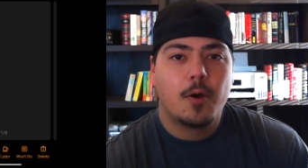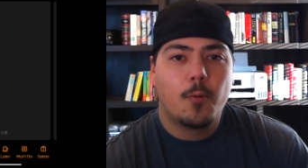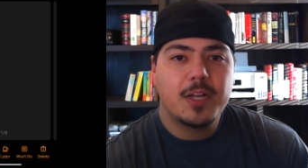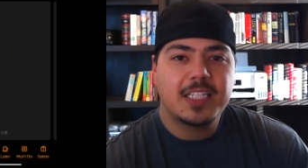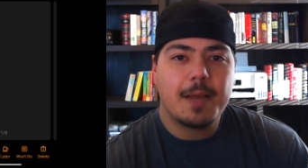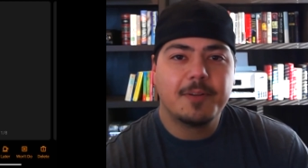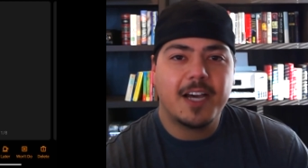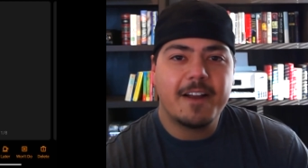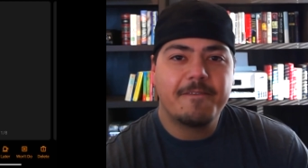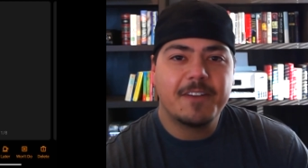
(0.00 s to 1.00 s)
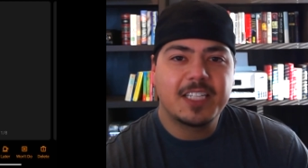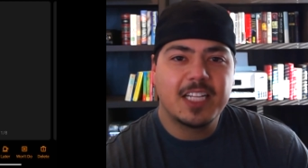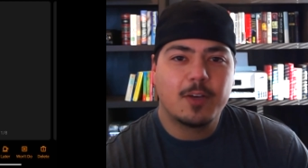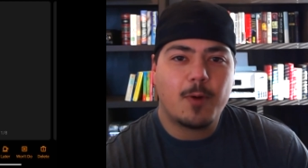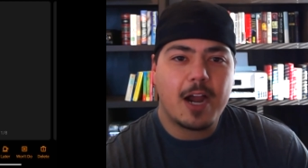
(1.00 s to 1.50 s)
Once I'm done
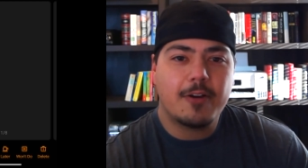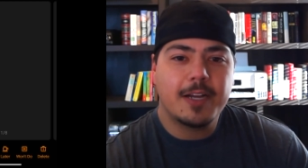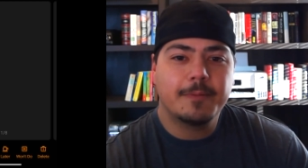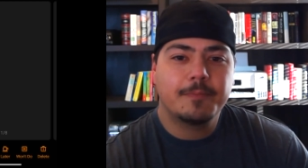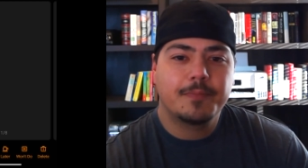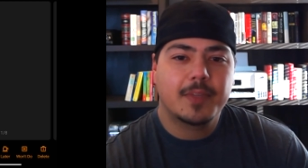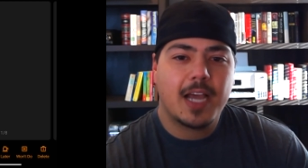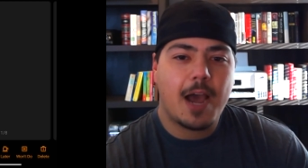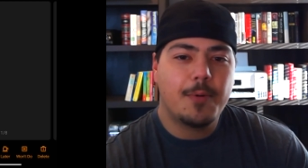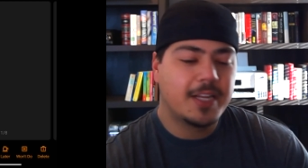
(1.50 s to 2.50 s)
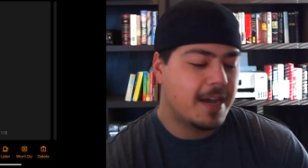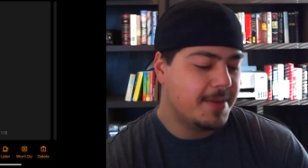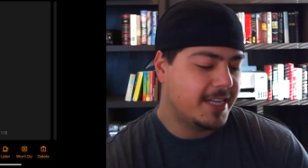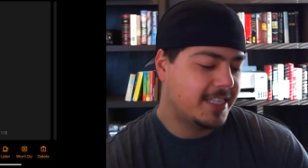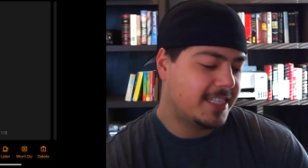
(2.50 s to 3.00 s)
fixing the wiring, I would come in and